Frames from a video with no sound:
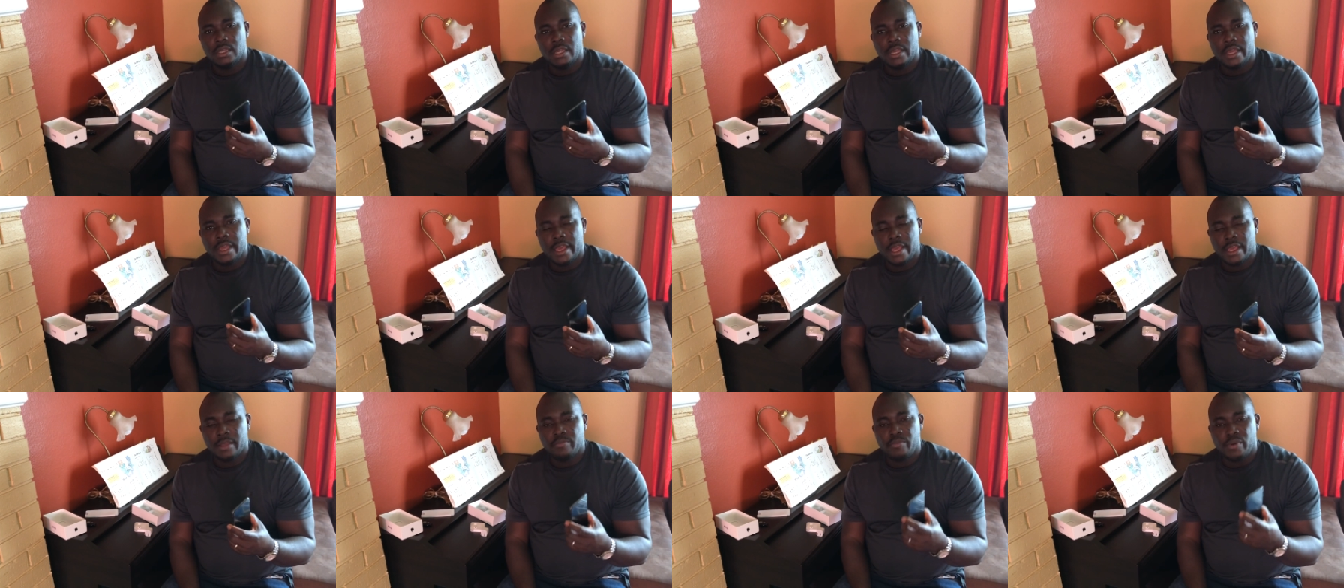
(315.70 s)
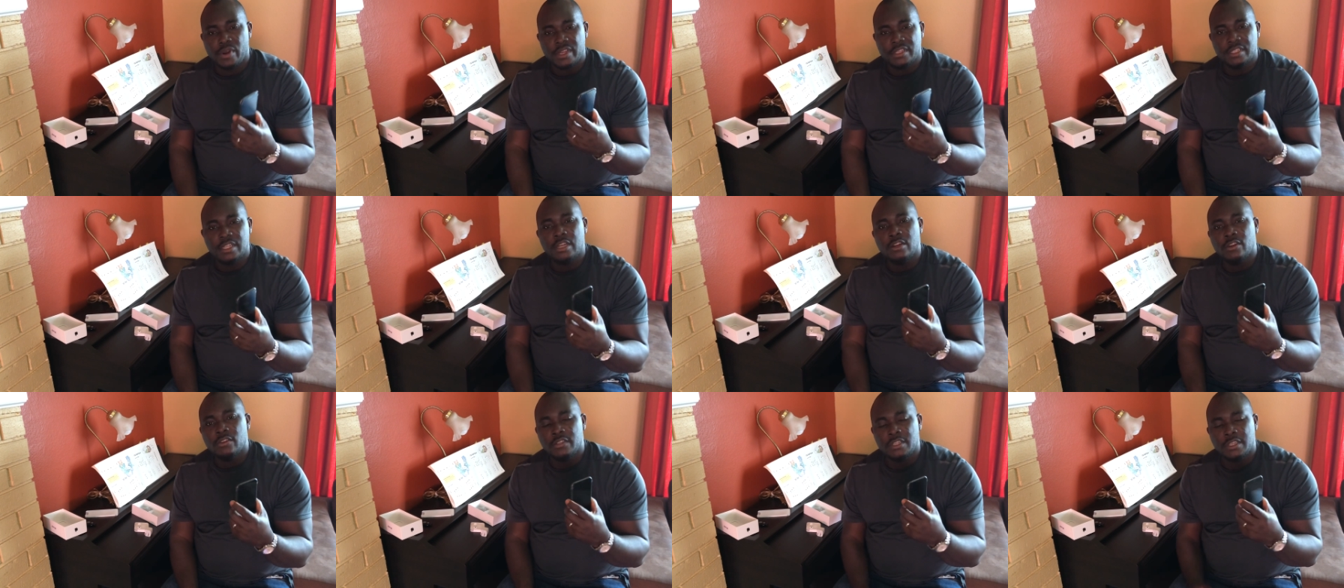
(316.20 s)
and press the
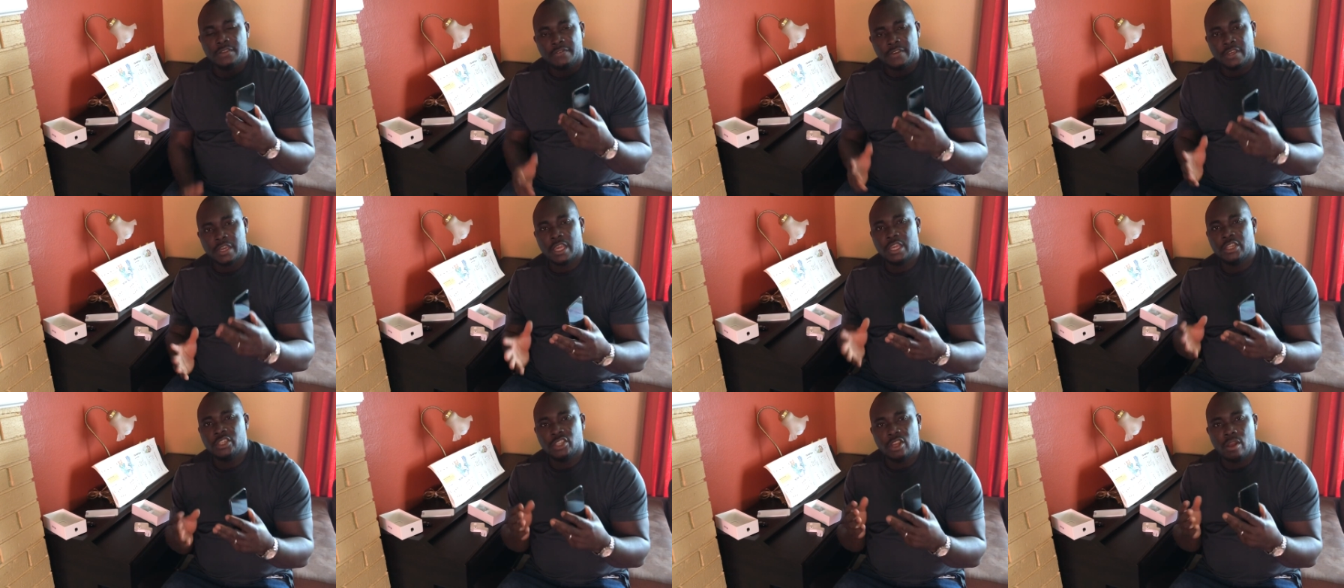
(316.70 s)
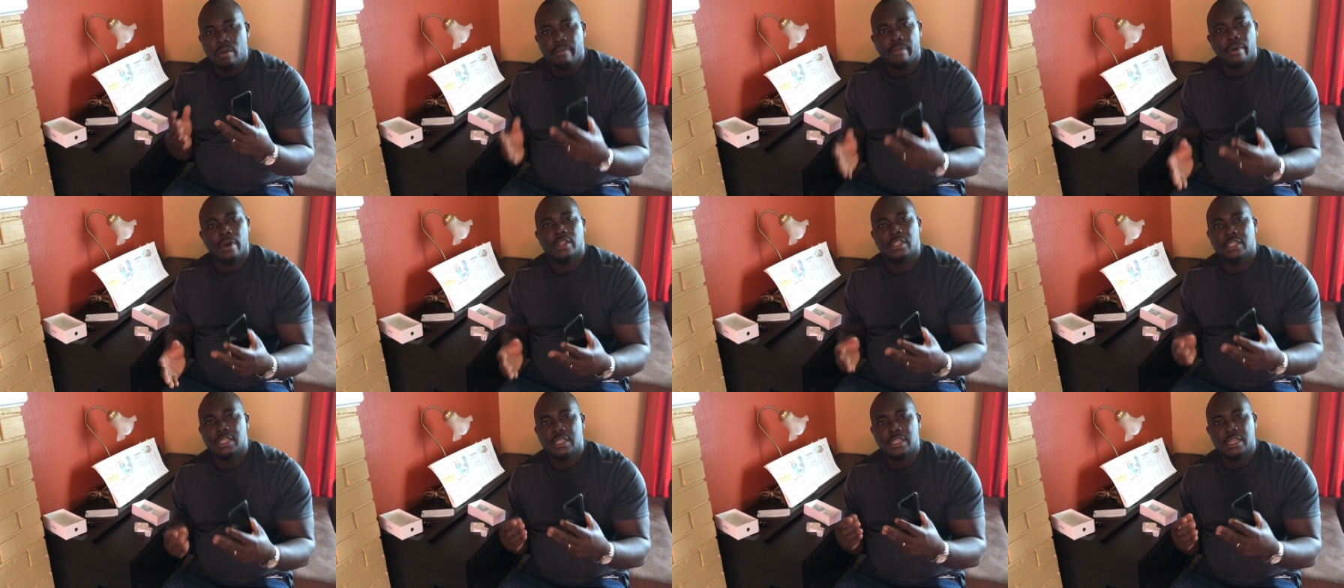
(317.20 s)
notification
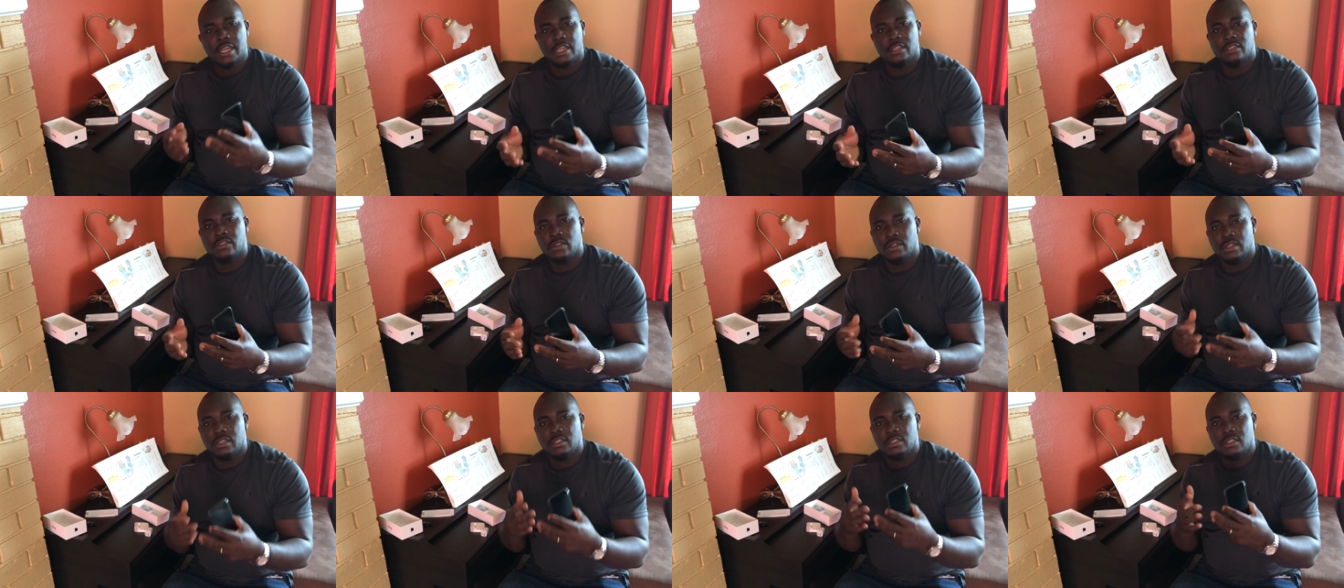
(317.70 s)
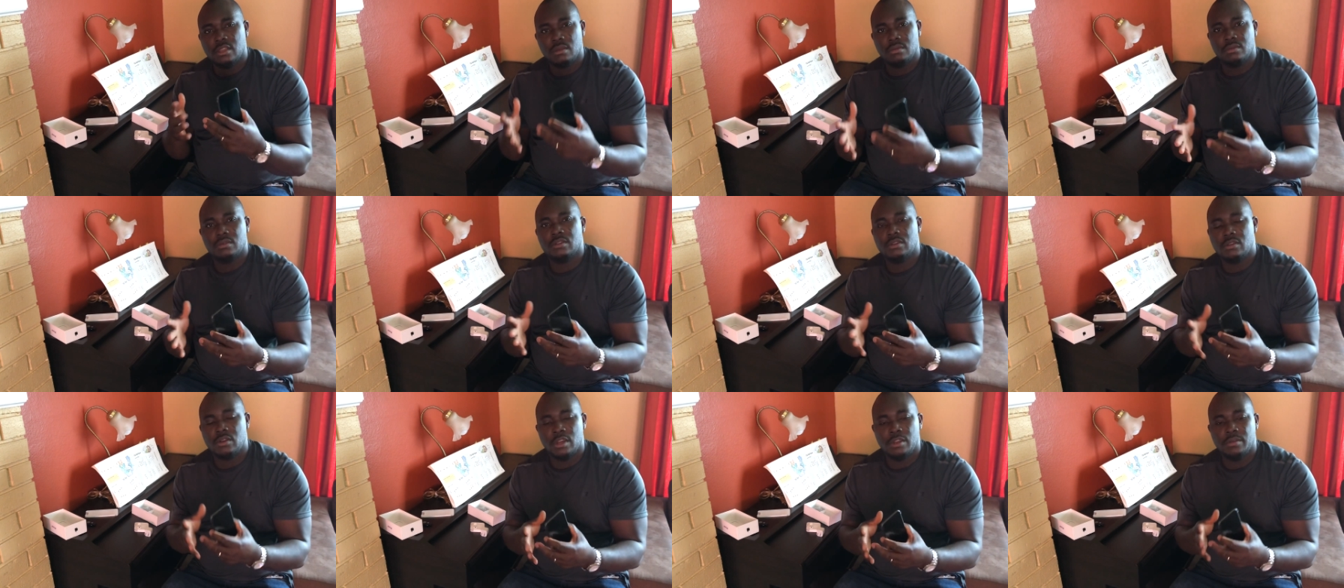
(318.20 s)
button next to the
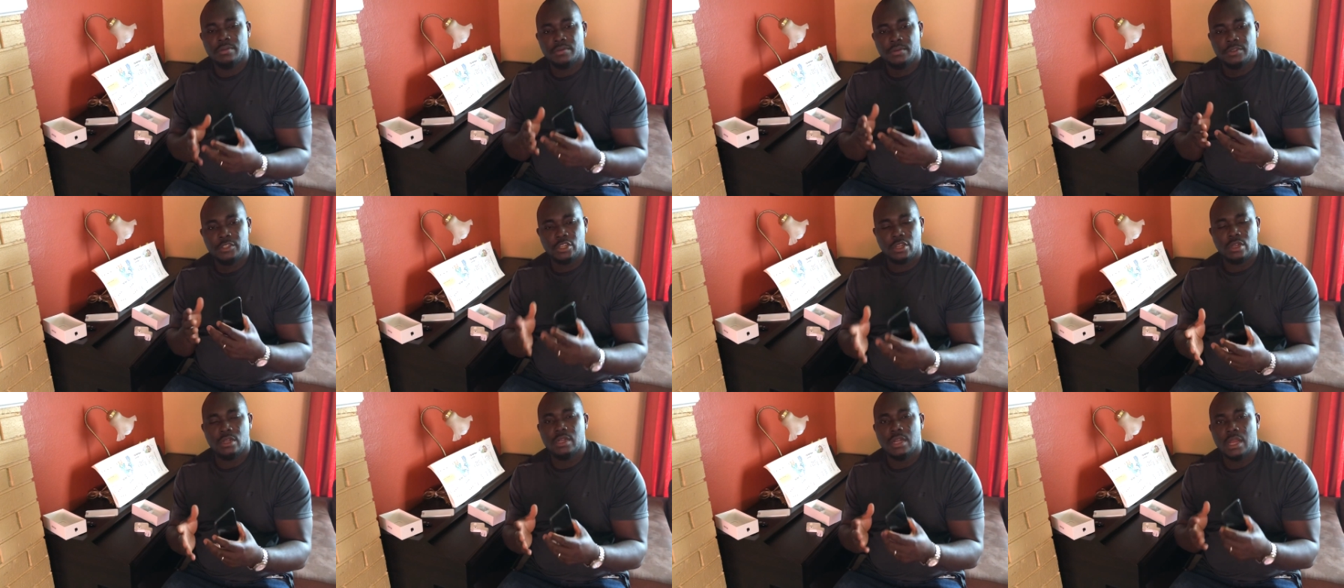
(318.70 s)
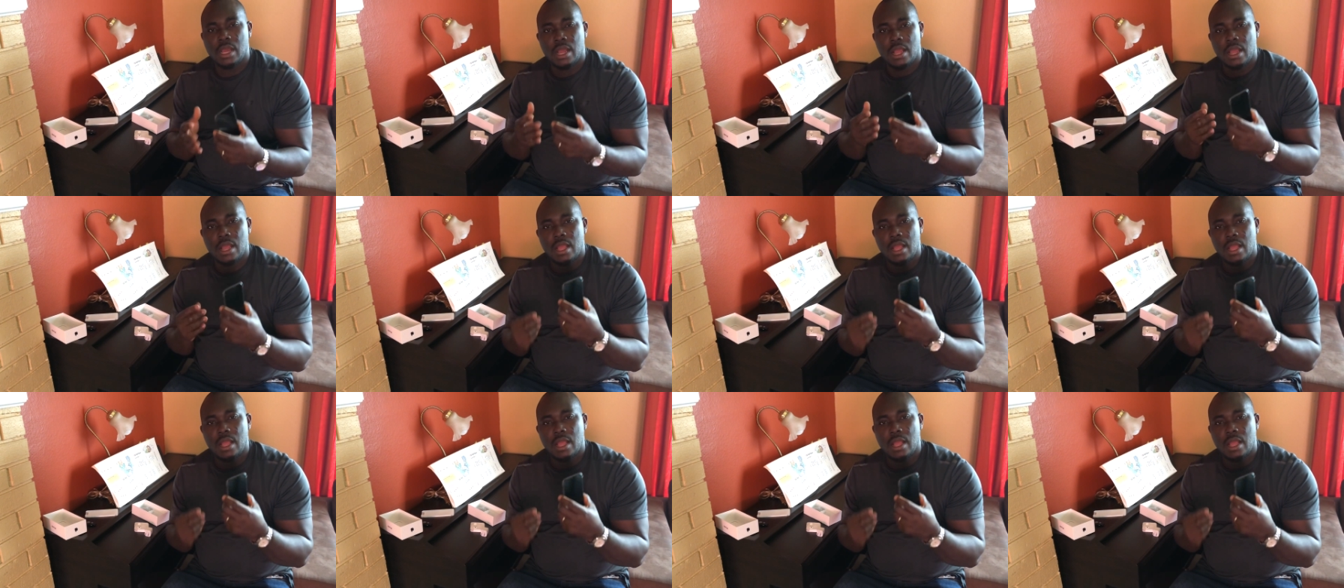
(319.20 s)
subscription